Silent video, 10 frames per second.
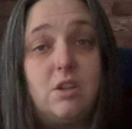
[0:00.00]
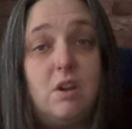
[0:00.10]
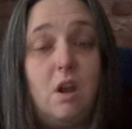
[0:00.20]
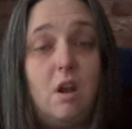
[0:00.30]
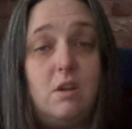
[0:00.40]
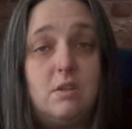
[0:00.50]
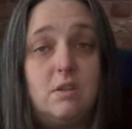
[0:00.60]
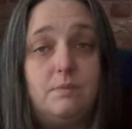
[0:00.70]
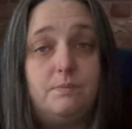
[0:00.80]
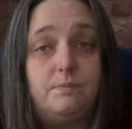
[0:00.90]
card.
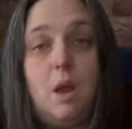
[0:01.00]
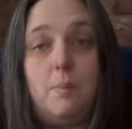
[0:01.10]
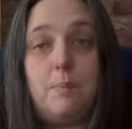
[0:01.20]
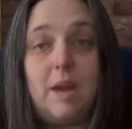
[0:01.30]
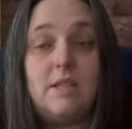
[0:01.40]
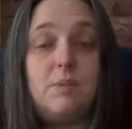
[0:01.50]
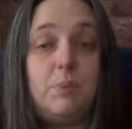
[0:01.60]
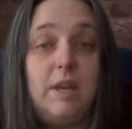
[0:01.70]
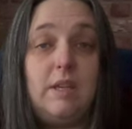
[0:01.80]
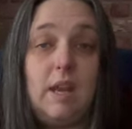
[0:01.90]
By
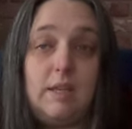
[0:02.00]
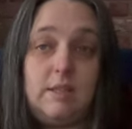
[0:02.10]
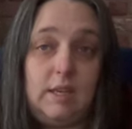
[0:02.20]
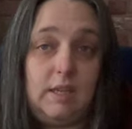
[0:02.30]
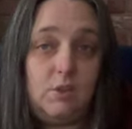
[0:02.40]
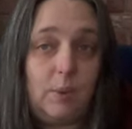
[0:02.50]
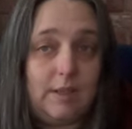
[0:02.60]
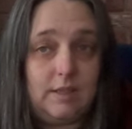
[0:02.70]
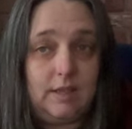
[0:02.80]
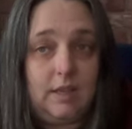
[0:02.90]
spring
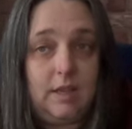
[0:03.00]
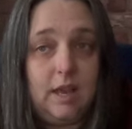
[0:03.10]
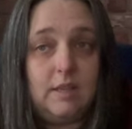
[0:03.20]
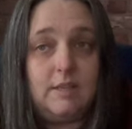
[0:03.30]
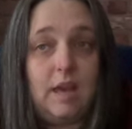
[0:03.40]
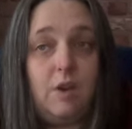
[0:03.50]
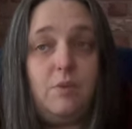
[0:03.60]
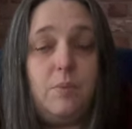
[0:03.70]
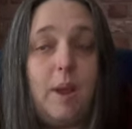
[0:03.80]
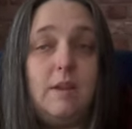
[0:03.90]
1920,
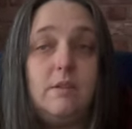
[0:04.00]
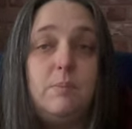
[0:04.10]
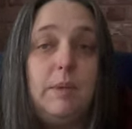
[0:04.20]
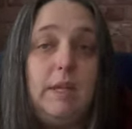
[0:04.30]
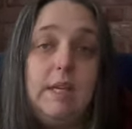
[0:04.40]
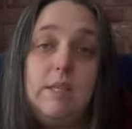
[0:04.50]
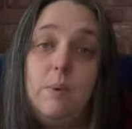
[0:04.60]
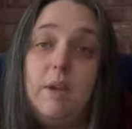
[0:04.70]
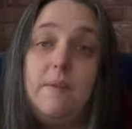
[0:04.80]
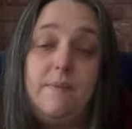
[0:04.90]
South Wales police were
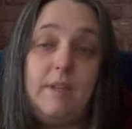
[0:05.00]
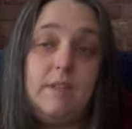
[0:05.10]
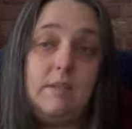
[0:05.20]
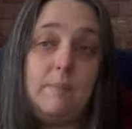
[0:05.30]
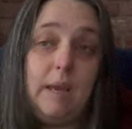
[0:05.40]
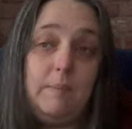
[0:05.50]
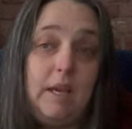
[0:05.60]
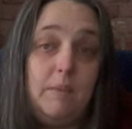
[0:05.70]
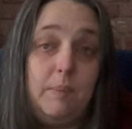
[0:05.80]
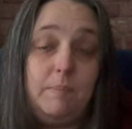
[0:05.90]
convinced Mamie
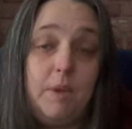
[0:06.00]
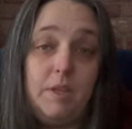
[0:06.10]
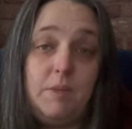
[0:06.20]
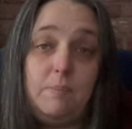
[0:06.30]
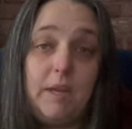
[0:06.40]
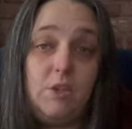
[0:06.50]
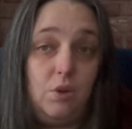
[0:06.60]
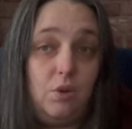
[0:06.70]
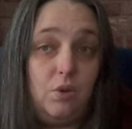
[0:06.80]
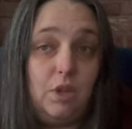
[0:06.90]
had been murdered by
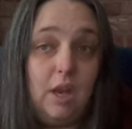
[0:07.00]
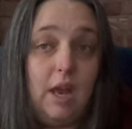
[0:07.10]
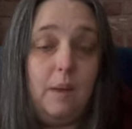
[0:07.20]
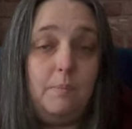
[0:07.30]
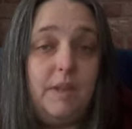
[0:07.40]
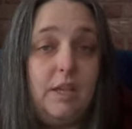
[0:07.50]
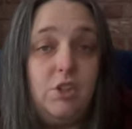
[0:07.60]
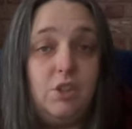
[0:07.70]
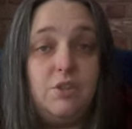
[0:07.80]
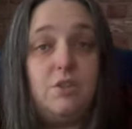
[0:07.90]
George, but they
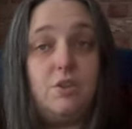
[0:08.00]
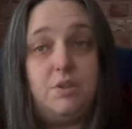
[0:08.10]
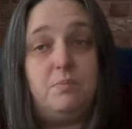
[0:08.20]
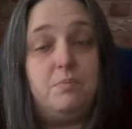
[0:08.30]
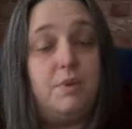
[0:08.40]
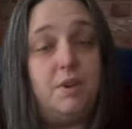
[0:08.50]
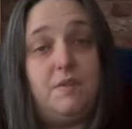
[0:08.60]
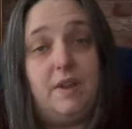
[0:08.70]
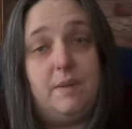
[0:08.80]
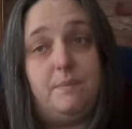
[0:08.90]
just couldn't prove it.